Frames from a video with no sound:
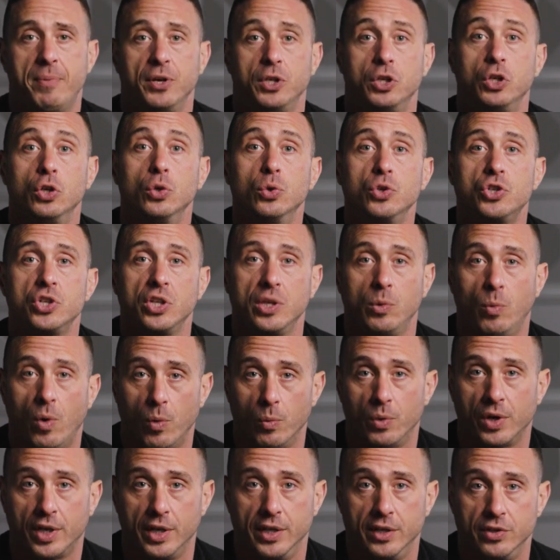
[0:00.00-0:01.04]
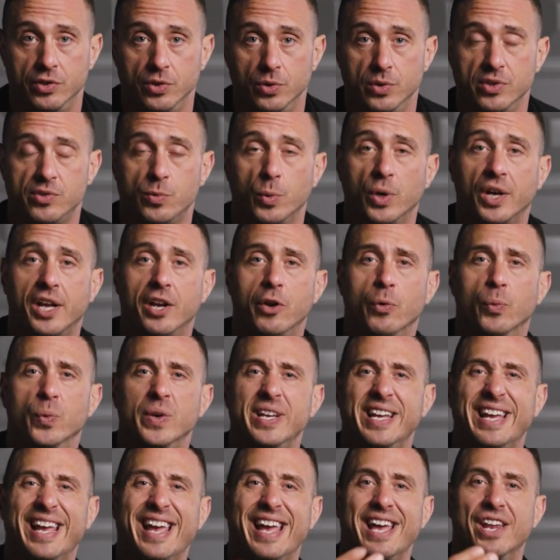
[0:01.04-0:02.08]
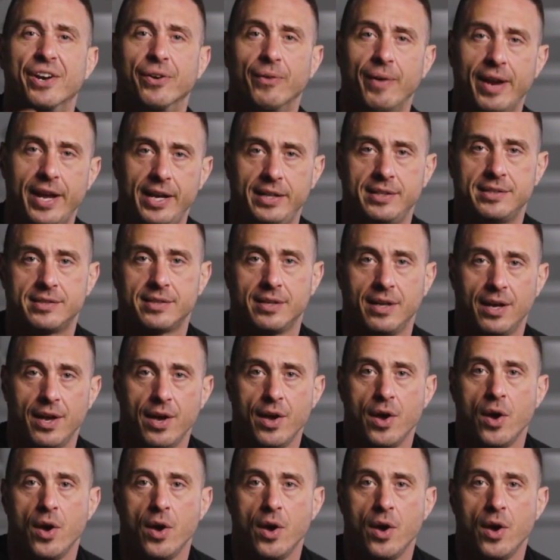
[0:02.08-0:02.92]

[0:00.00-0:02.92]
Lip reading: but usually what we're going to do is we're going to reiterate